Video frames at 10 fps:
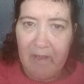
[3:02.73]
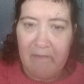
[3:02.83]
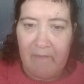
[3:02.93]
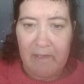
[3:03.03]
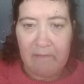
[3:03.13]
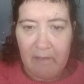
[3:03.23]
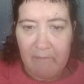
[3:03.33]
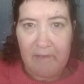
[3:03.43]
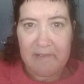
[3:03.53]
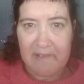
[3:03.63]
And then
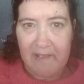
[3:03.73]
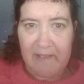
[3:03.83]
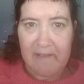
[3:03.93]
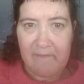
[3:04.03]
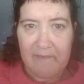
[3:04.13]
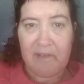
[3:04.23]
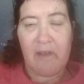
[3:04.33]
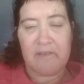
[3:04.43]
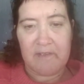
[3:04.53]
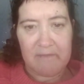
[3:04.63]
obviously they
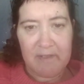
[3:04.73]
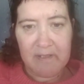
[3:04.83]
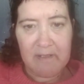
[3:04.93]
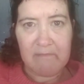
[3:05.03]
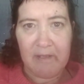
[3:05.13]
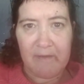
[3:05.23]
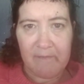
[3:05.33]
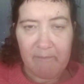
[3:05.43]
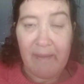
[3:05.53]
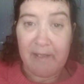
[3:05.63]
started with
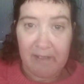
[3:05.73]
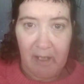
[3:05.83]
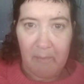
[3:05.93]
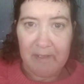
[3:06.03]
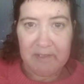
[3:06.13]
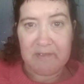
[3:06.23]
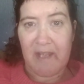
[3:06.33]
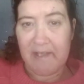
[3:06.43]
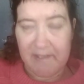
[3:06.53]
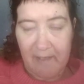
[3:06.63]
bank account, which
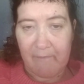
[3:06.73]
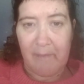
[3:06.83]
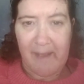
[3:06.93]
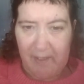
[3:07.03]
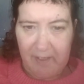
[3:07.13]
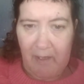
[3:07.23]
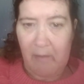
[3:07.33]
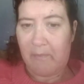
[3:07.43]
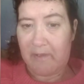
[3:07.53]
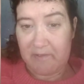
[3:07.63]
I didn't have a bank
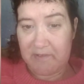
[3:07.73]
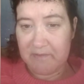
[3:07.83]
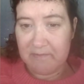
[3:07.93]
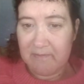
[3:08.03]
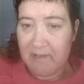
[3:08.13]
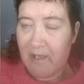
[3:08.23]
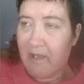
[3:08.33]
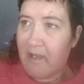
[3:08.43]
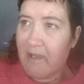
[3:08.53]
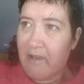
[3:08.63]
account because
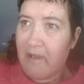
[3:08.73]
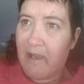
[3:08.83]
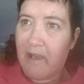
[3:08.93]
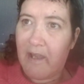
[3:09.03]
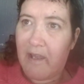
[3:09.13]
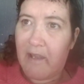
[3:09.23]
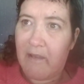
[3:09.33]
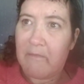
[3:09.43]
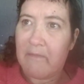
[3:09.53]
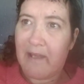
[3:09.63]

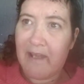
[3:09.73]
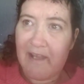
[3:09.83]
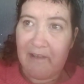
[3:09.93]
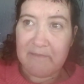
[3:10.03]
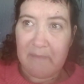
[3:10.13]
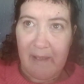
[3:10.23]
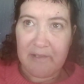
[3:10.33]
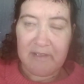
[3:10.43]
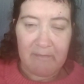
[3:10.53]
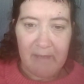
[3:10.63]
I lost my
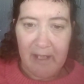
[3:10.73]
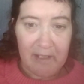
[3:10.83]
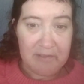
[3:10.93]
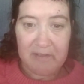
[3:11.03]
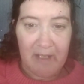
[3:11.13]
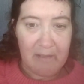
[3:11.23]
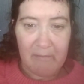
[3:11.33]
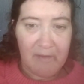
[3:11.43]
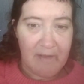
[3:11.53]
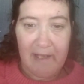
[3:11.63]
bank account, but I cashed out
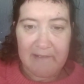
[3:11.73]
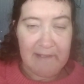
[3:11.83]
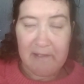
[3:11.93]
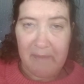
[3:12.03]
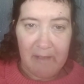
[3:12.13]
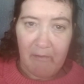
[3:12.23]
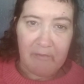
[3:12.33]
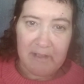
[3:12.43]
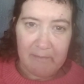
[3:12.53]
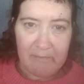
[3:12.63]
the last little bit what
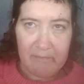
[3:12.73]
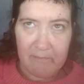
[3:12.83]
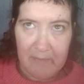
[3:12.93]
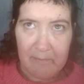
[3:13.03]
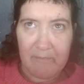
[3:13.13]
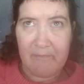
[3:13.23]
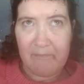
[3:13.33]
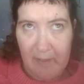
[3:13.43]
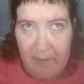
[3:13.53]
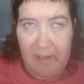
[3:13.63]
was in my
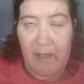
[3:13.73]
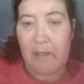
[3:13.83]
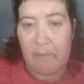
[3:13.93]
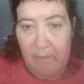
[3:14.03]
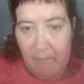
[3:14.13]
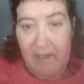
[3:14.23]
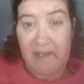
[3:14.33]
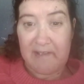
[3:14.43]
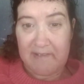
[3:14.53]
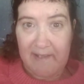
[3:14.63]
bank account that my mum
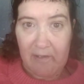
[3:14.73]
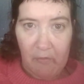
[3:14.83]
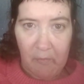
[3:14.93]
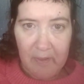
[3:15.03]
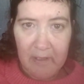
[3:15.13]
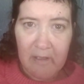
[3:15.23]
had to set up.